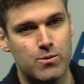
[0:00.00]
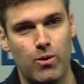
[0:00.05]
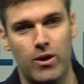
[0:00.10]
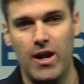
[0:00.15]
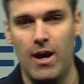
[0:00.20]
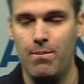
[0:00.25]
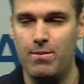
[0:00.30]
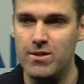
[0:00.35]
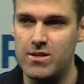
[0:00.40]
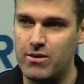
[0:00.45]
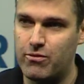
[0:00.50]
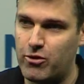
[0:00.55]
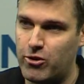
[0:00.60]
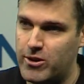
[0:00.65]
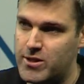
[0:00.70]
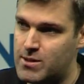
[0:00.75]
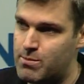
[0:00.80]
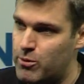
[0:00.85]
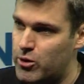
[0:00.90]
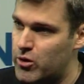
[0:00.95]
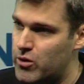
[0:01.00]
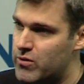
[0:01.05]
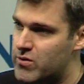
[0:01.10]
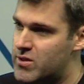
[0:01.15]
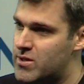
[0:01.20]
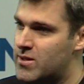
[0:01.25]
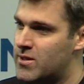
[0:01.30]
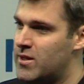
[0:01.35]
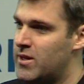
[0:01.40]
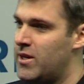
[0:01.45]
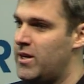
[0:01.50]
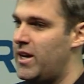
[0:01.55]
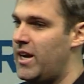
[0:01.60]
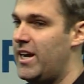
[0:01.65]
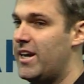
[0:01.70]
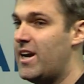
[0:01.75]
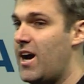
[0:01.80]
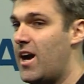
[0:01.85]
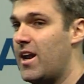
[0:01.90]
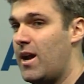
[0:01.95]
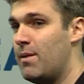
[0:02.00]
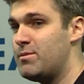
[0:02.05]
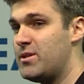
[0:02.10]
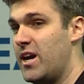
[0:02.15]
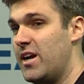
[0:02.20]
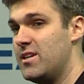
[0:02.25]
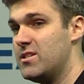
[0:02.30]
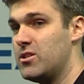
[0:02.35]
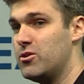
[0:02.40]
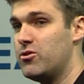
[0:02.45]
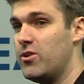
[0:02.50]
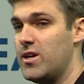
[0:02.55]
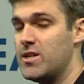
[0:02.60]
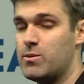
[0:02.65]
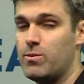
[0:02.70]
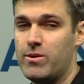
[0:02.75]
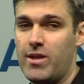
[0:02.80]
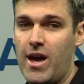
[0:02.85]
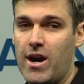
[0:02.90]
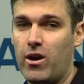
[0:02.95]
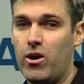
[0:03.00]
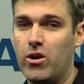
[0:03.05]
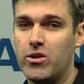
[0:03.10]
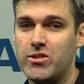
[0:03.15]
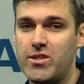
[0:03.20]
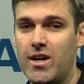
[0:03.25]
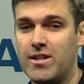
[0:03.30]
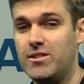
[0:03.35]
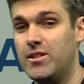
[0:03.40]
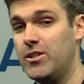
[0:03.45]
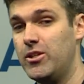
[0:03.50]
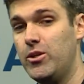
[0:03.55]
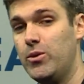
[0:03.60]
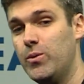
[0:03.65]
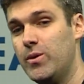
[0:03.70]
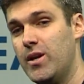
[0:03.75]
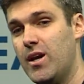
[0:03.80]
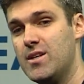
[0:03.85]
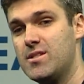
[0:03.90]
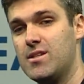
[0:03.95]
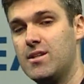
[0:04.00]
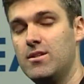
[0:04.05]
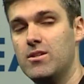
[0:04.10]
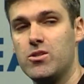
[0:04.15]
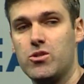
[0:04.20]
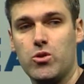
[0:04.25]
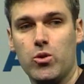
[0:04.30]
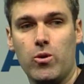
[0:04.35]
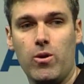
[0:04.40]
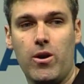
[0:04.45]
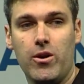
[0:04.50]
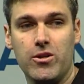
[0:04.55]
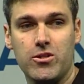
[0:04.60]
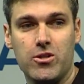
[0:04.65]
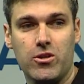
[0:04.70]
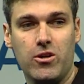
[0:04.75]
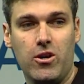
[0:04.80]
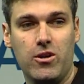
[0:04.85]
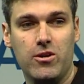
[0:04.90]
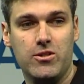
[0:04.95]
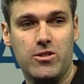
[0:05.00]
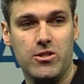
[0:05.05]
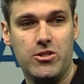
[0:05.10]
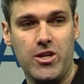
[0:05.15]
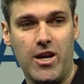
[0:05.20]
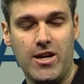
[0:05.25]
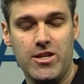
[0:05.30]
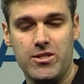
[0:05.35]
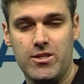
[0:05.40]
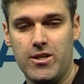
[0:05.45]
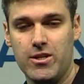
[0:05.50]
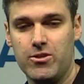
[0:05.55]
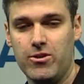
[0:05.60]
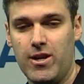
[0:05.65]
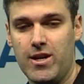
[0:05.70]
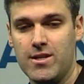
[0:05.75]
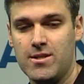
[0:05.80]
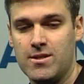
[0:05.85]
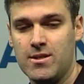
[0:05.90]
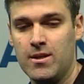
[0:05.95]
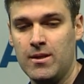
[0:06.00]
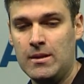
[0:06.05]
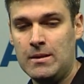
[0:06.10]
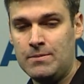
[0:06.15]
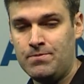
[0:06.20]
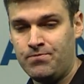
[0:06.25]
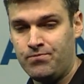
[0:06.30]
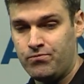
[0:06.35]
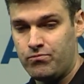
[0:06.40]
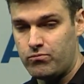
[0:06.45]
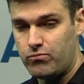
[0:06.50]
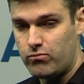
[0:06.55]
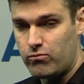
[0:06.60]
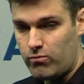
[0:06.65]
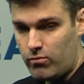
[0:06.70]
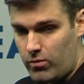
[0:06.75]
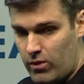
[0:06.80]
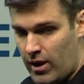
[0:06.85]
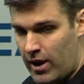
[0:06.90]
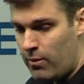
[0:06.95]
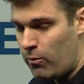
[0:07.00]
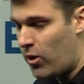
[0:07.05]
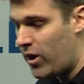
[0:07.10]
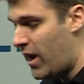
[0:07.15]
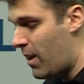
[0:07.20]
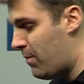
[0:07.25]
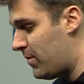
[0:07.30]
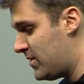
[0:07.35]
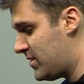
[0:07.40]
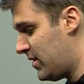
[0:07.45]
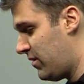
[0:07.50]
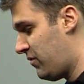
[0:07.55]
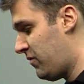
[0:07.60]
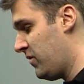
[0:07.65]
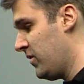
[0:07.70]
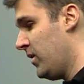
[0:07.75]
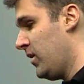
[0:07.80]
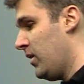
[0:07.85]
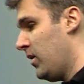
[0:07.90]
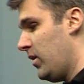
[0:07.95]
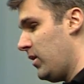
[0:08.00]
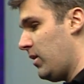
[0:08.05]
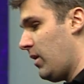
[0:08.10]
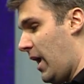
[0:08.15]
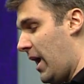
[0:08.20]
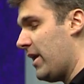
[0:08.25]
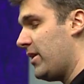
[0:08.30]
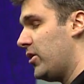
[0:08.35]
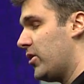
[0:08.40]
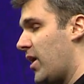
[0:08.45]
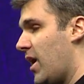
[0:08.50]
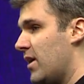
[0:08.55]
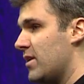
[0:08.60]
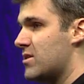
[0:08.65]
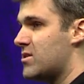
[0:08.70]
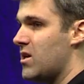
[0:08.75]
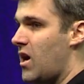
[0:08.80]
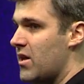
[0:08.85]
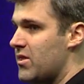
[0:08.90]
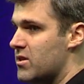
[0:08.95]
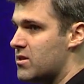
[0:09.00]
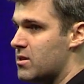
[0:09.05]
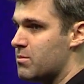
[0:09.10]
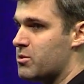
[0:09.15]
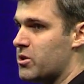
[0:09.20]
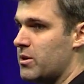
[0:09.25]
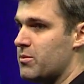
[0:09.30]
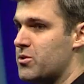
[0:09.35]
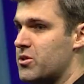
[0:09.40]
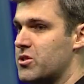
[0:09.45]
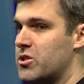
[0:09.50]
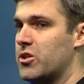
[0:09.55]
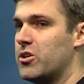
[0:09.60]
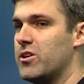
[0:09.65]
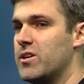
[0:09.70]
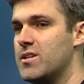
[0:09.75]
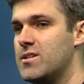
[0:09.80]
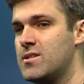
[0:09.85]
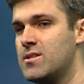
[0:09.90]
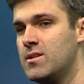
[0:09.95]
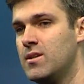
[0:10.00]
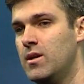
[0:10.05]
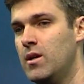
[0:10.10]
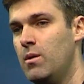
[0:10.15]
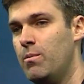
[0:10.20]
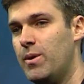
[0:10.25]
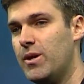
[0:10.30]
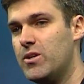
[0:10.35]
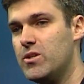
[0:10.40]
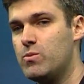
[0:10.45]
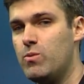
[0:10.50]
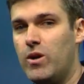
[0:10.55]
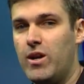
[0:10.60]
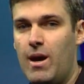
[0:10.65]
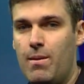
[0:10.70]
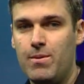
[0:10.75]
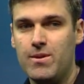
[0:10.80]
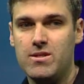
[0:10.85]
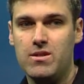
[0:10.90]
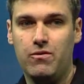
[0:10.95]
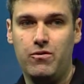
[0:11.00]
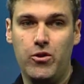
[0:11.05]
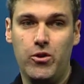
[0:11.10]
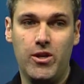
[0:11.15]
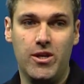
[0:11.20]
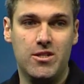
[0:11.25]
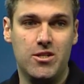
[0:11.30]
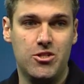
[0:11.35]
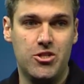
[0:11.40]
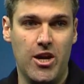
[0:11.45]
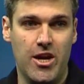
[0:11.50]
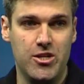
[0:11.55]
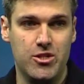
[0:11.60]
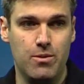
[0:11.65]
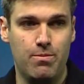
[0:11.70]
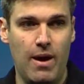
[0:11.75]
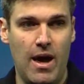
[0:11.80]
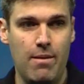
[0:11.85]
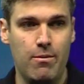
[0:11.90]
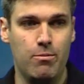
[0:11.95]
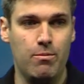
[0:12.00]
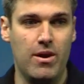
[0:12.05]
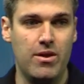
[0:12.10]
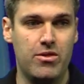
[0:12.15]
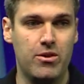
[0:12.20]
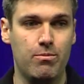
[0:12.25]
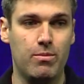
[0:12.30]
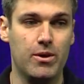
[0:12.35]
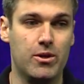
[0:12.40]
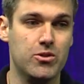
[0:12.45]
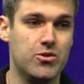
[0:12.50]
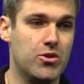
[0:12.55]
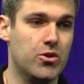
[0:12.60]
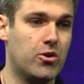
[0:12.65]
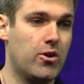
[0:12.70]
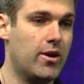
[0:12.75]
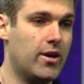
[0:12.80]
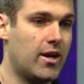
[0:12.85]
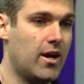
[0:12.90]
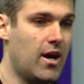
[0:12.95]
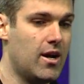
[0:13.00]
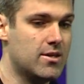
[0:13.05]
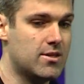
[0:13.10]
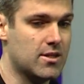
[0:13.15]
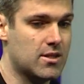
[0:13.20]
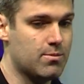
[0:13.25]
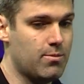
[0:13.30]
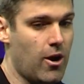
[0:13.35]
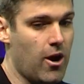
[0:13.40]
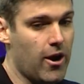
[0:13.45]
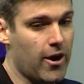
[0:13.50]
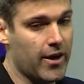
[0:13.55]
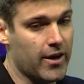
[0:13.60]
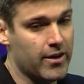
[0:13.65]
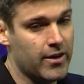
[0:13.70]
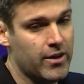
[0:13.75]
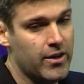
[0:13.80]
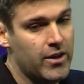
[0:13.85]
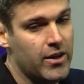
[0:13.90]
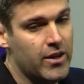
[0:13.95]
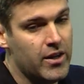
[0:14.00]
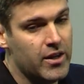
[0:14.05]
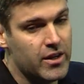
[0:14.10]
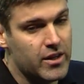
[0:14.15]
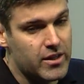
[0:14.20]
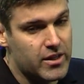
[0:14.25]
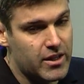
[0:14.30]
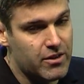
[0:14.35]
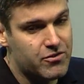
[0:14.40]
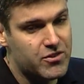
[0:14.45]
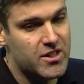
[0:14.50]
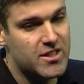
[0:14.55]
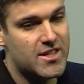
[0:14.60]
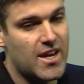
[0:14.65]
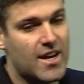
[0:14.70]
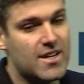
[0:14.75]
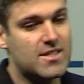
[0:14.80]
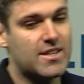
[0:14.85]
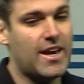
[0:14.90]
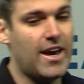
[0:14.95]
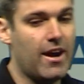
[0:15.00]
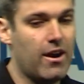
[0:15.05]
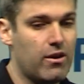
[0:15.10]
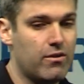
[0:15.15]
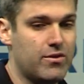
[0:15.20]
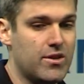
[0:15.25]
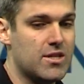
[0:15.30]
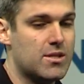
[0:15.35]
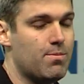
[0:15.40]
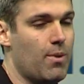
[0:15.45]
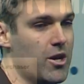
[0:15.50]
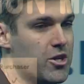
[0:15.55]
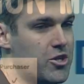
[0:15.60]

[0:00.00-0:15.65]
what happens if Chris moves? He can't update his address without contacting you and asking the store owner to change the address. And what happens if, and you can't assign the subscription to Chris, because what happens if you need to change the payment method because your credit card's expiring? Gifting takes care of this by